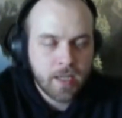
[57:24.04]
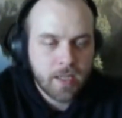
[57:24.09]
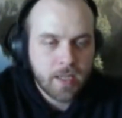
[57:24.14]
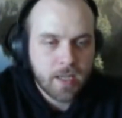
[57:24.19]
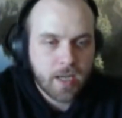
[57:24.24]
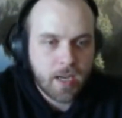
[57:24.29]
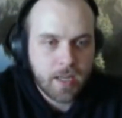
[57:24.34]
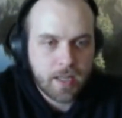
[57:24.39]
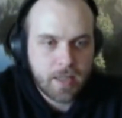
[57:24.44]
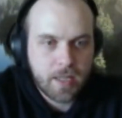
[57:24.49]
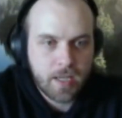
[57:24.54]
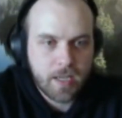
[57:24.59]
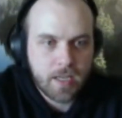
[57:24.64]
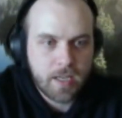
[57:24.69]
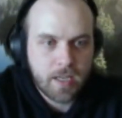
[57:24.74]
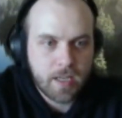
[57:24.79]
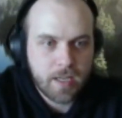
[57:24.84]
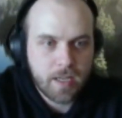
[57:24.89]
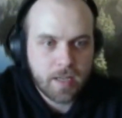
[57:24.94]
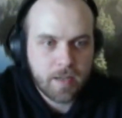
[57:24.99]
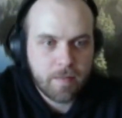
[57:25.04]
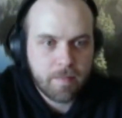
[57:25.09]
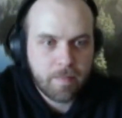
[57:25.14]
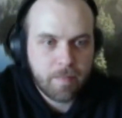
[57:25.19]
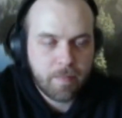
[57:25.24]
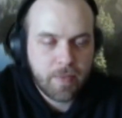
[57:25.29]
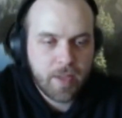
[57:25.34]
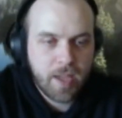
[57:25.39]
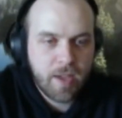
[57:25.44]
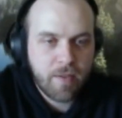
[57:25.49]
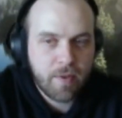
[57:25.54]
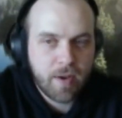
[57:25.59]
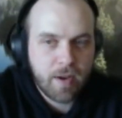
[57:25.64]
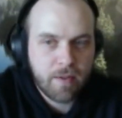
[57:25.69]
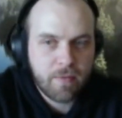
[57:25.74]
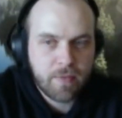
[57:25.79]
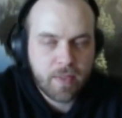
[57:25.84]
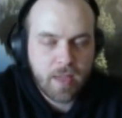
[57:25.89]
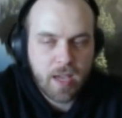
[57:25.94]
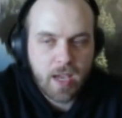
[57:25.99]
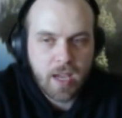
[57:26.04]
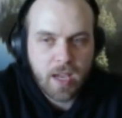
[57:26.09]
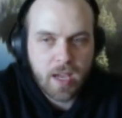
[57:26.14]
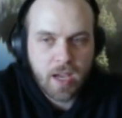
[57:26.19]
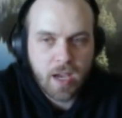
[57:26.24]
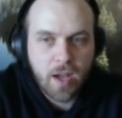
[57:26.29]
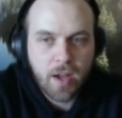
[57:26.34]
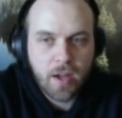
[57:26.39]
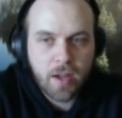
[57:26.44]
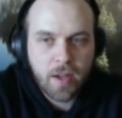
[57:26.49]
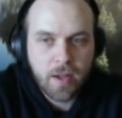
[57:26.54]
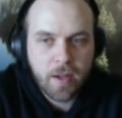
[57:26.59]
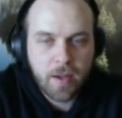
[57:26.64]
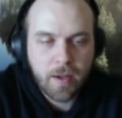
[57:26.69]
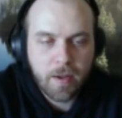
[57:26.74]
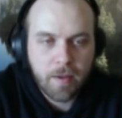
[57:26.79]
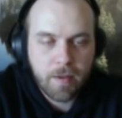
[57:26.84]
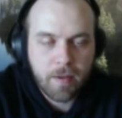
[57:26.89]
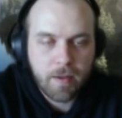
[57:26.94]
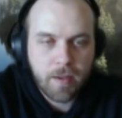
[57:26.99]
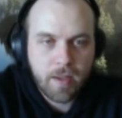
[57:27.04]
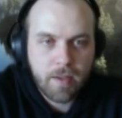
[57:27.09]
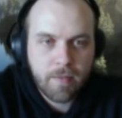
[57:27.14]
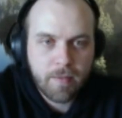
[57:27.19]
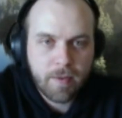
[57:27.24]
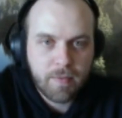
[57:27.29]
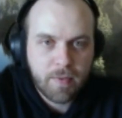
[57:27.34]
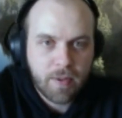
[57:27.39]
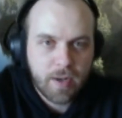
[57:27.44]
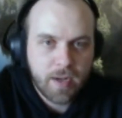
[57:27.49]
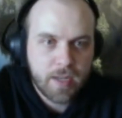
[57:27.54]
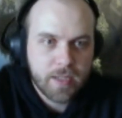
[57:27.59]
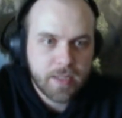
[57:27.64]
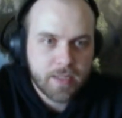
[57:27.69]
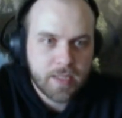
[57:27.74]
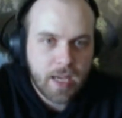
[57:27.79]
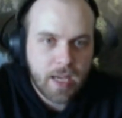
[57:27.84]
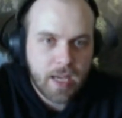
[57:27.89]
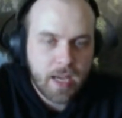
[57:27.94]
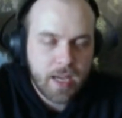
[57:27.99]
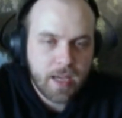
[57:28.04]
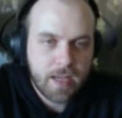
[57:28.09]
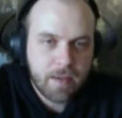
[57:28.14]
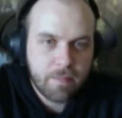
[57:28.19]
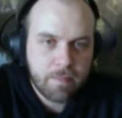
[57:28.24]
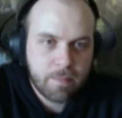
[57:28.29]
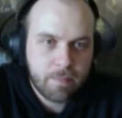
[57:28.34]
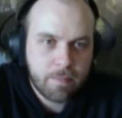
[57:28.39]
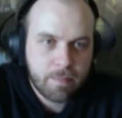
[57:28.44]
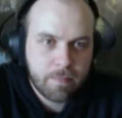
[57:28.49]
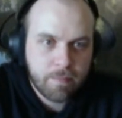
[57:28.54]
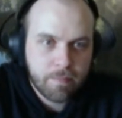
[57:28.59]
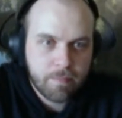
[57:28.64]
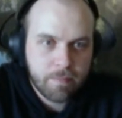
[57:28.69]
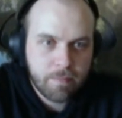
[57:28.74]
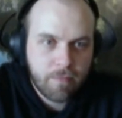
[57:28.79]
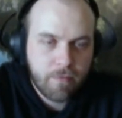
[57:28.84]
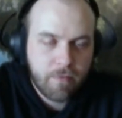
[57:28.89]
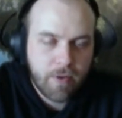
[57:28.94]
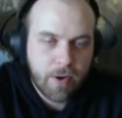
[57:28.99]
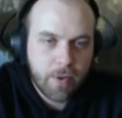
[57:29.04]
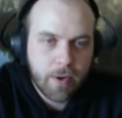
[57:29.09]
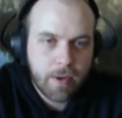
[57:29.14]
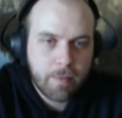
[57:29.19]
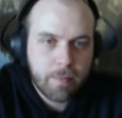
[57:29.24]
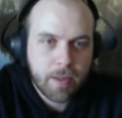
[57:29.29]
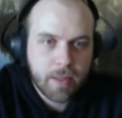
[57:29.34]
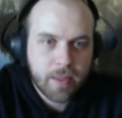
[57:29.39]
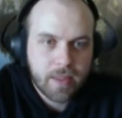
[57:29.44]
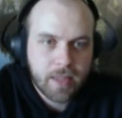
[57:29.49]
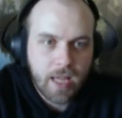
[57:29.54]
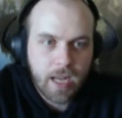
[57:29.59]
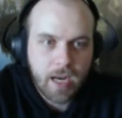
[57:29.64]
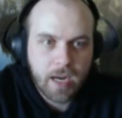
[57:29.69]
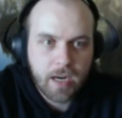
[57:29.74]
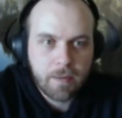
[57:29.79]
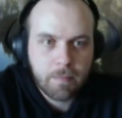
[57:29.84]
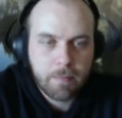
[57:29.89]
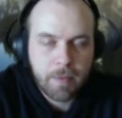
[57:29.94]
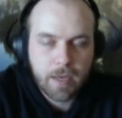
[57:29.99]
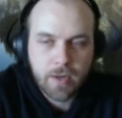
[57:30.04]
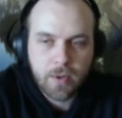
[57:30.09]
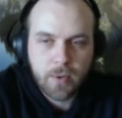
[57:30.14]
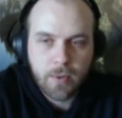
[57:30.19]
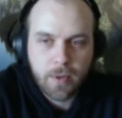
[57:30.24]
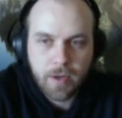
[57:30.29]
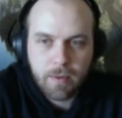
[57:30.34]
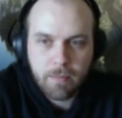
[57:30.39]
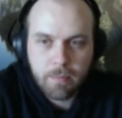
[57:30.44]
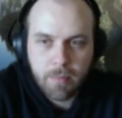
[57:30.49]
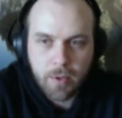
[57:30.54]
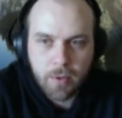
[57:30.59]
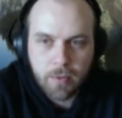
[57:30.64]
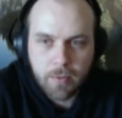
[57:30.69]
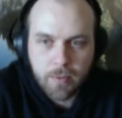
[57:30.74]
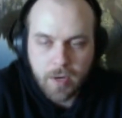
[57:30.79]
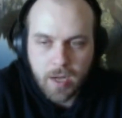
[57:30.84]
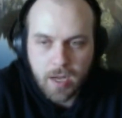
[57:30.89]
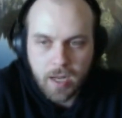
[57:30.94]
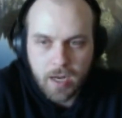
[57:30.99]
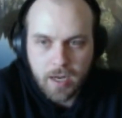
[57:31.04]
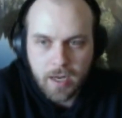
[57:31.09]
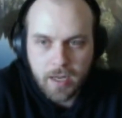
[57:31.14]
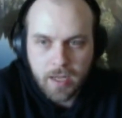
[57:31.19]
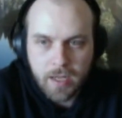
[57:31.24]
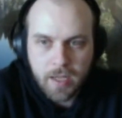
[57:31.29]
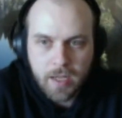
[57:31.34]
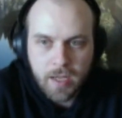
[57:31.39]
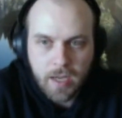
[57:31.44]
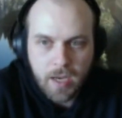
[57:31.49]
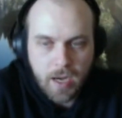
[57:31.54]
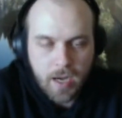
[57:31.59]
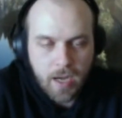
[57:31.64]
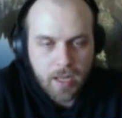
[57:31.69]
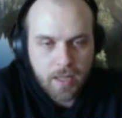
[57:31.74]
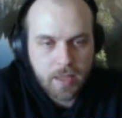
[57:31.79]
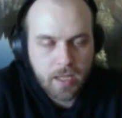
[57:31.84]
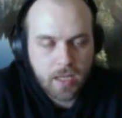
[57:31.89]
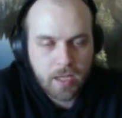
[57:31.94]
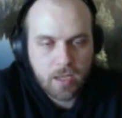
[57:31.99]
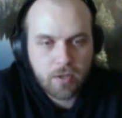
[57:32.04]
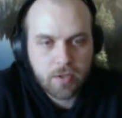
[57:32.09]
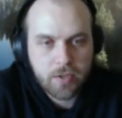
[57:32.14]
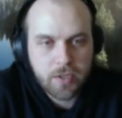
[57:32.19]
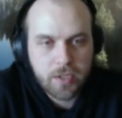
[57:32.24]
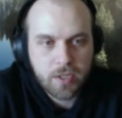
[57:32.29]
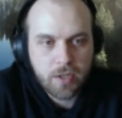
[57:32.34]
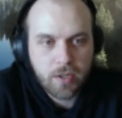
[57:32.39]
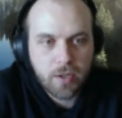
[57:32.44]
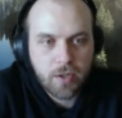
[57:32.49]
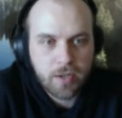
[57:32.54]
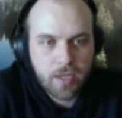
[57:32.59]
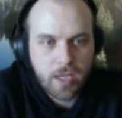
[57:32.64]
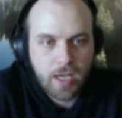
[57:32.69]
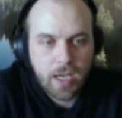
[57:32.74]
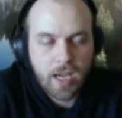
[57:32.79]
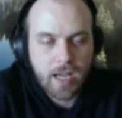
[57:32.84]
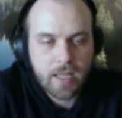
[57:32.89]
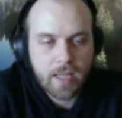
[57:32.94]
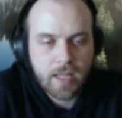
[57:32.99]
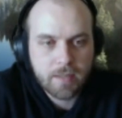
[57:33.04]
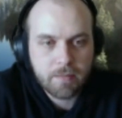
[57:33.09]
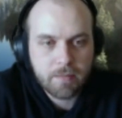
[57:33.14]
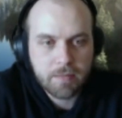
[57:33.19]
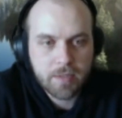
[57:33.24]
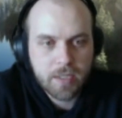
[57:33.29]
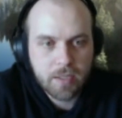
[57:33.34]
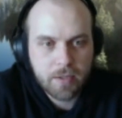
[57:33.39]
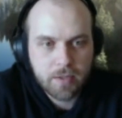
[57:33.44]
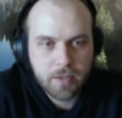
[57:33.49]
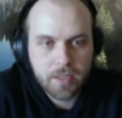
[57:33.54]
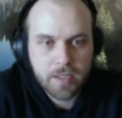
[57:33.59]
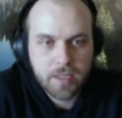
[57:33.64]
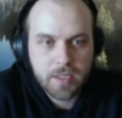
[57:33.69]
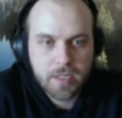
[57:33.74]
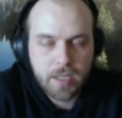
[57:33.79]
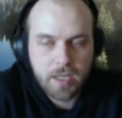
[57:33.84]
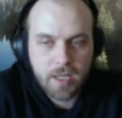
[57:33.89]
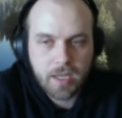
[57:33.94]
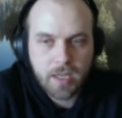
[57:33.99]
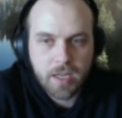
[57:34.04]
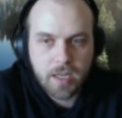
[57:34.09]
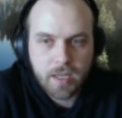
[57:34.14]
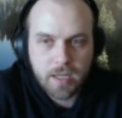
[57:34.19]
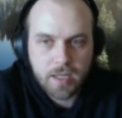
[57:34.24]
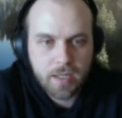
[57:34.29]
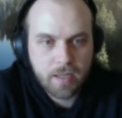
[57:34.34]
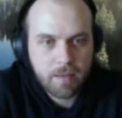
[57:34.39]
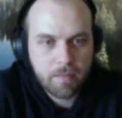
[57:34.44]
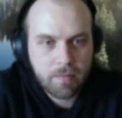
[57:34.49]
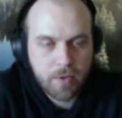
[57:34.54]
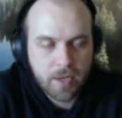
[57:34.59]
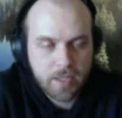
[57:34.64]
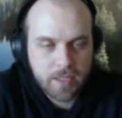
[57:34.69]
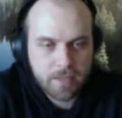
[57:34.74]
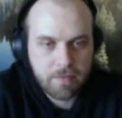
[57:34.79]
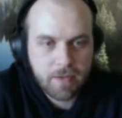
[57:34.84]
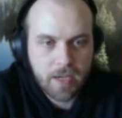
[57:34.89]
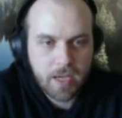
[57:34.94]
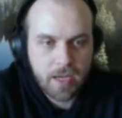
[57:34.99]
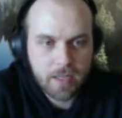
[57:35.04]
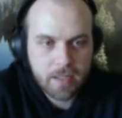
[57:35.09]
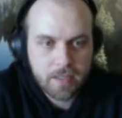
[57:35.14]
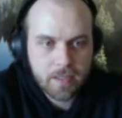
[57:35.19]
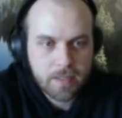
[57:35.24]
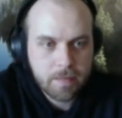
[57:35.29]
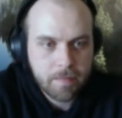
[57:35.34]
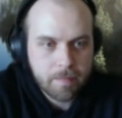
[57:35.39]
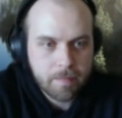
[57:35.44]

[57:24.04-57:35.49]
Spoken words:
I think even if it is a very pathetic Bitcoin bull run, I think you're still looking at some seriously impressive gains.